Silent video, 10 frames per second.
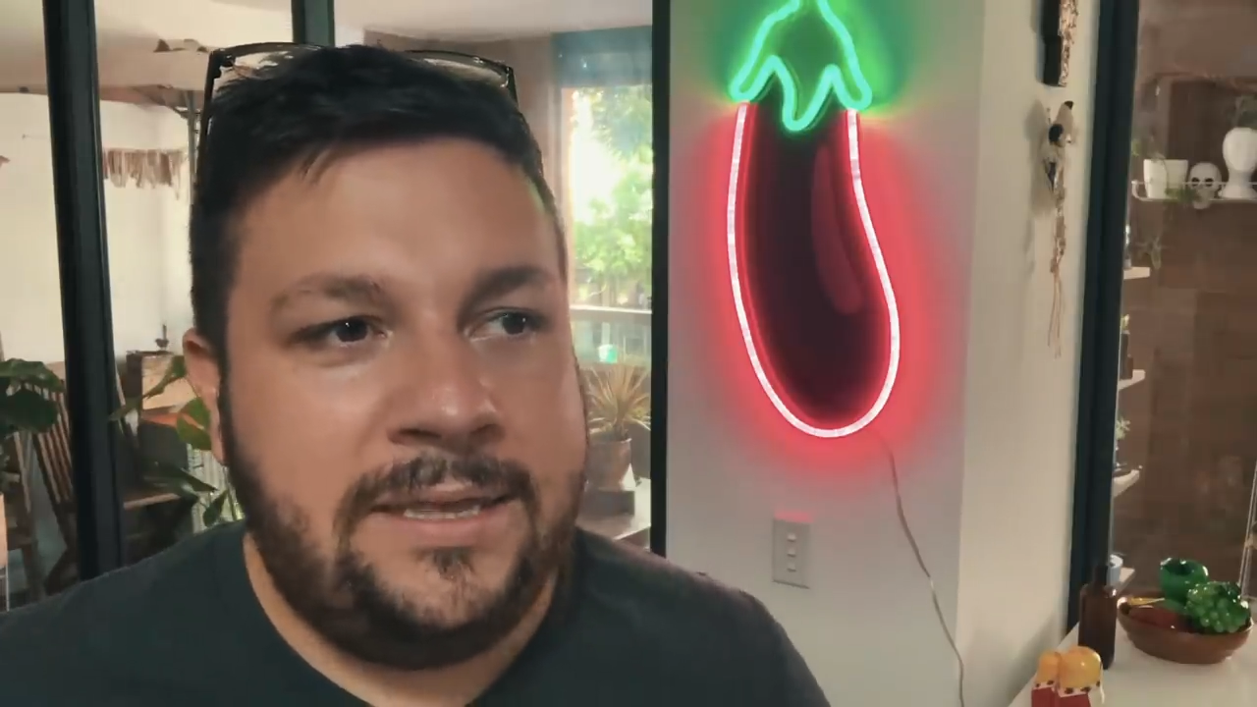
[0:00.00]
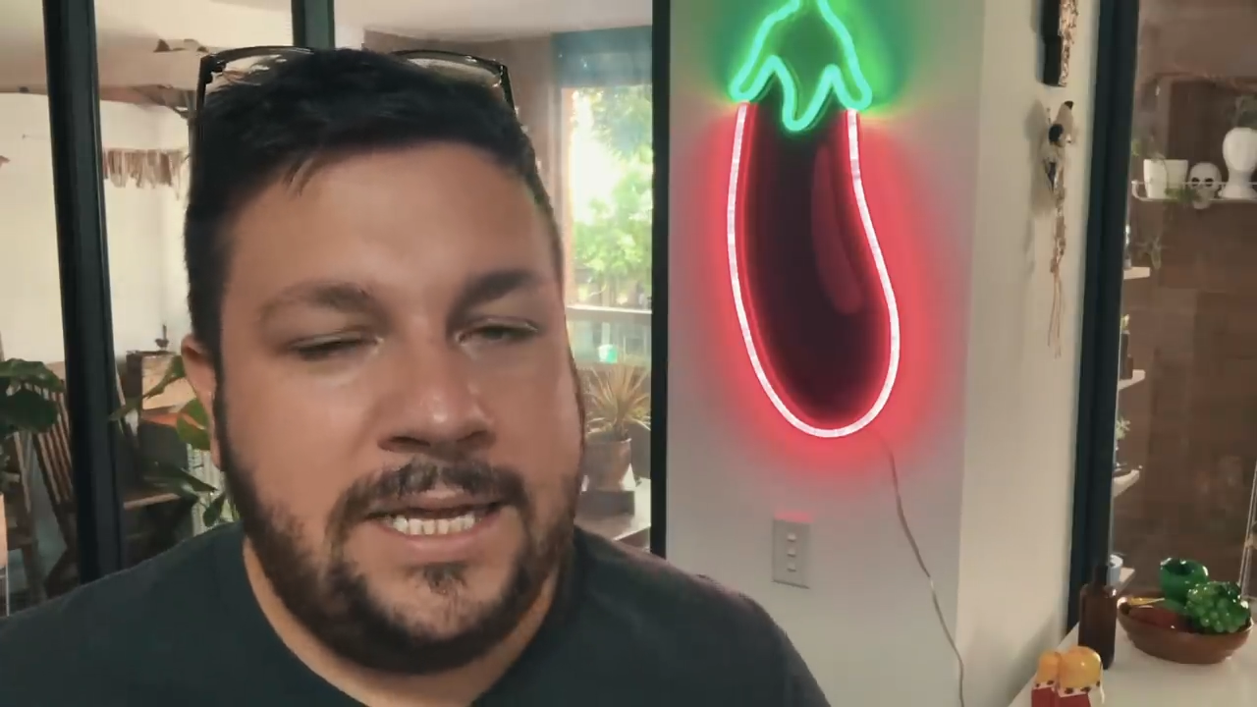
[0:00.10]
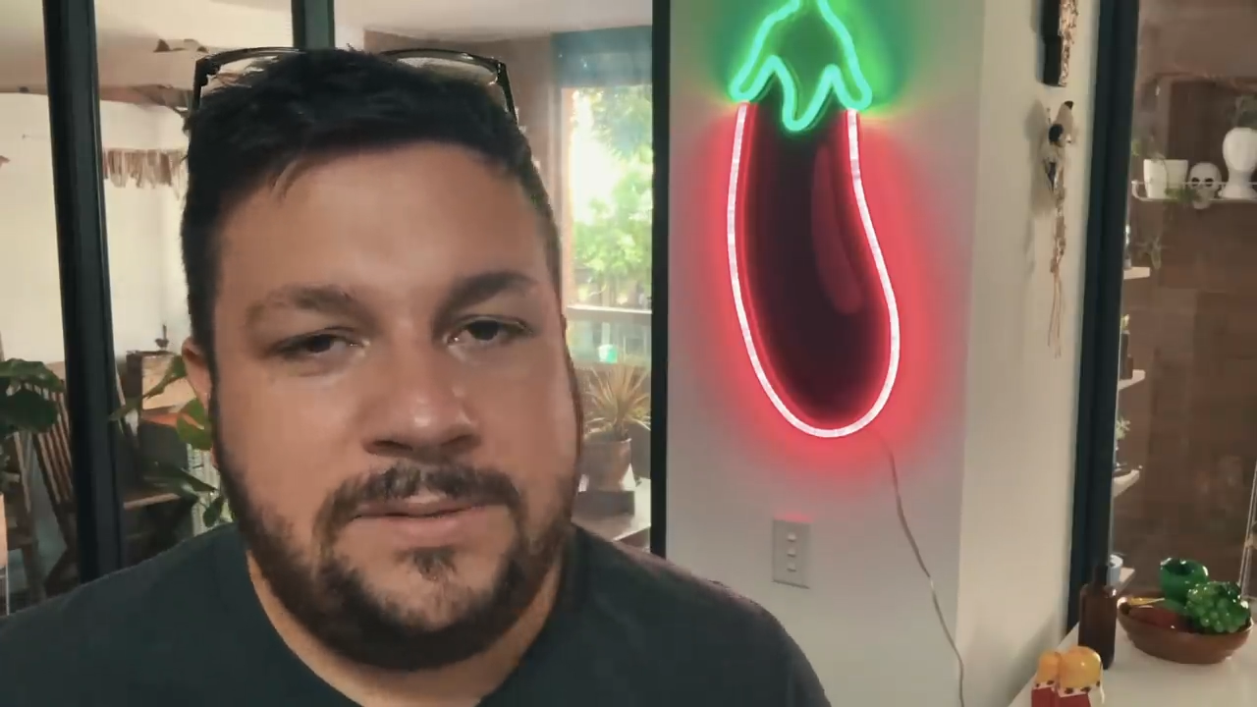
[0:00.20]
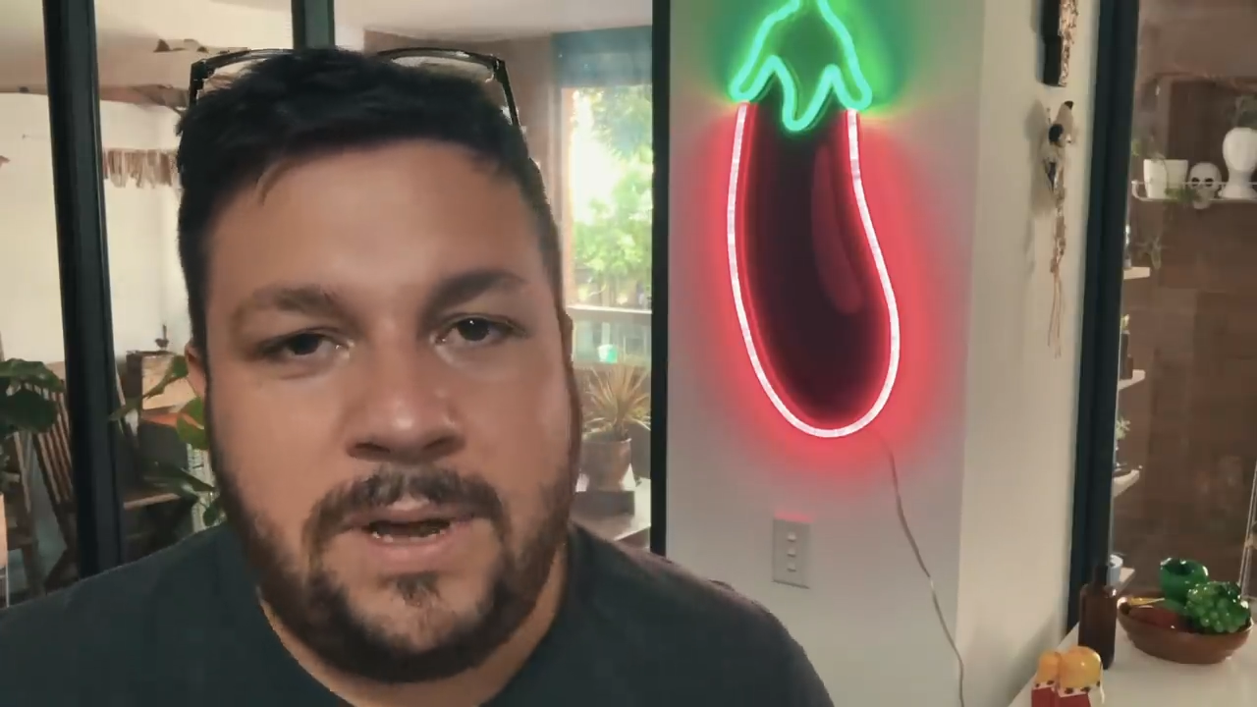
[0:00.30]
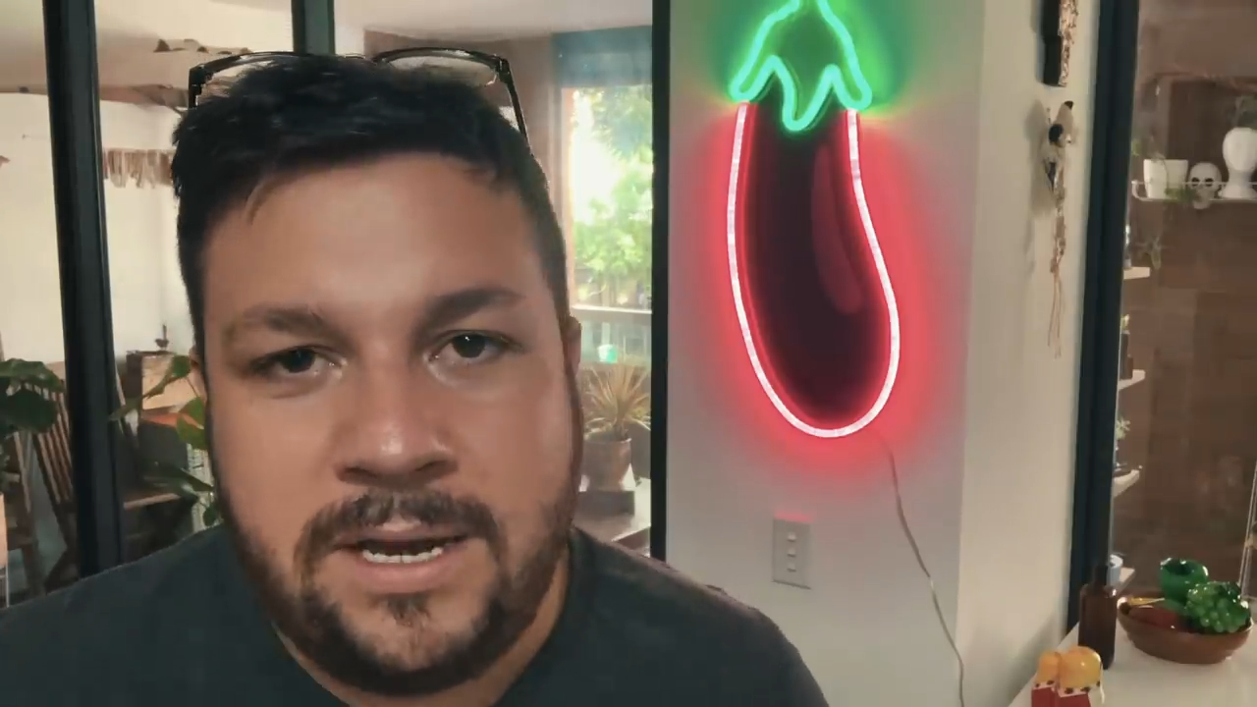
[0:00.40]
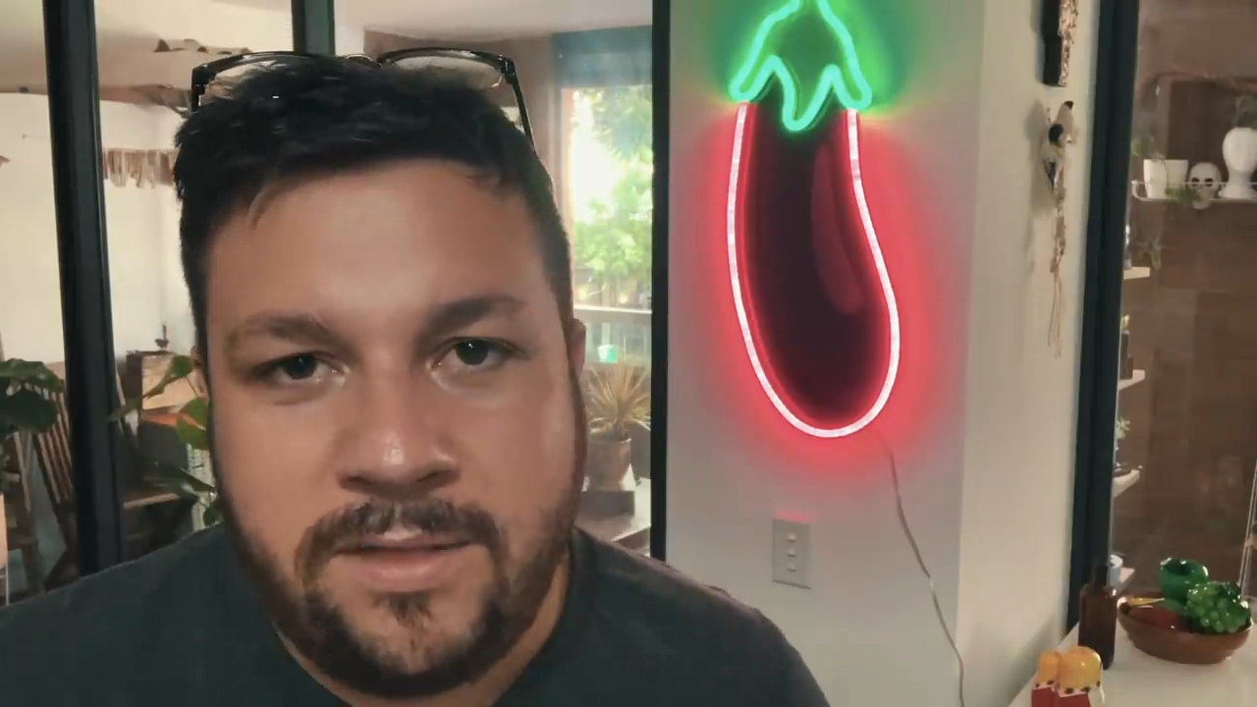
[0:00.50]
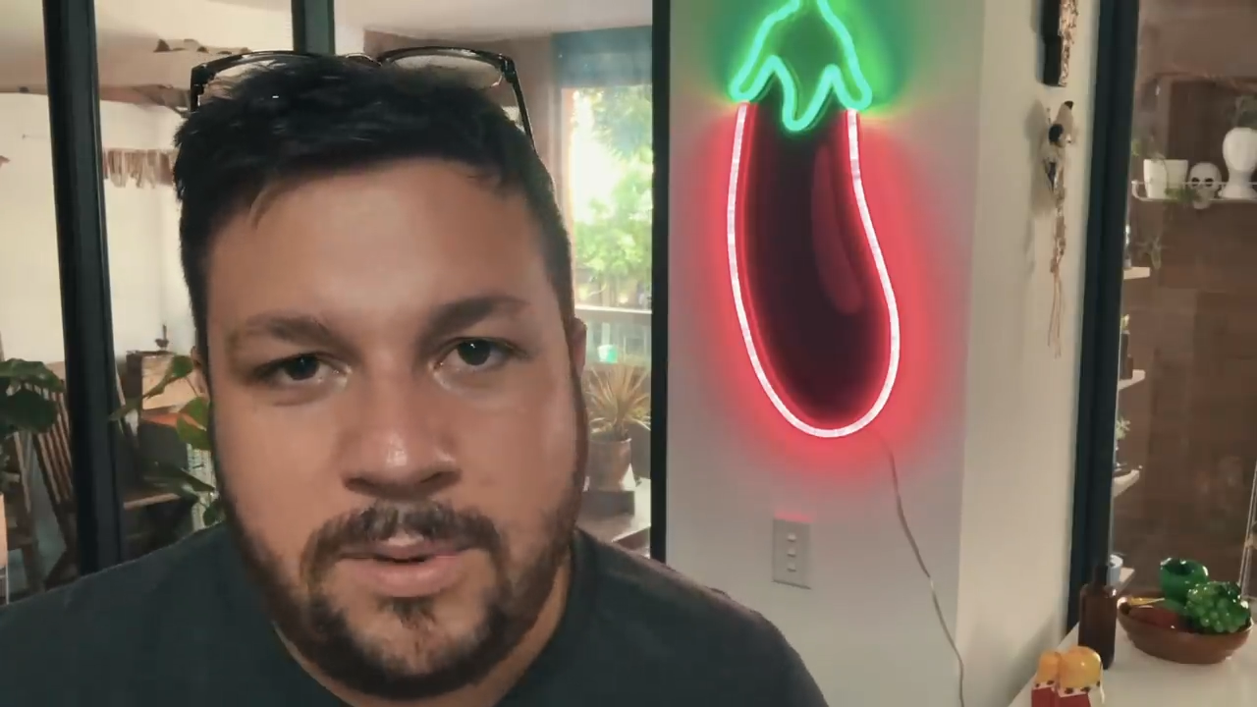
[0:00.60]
That's what, another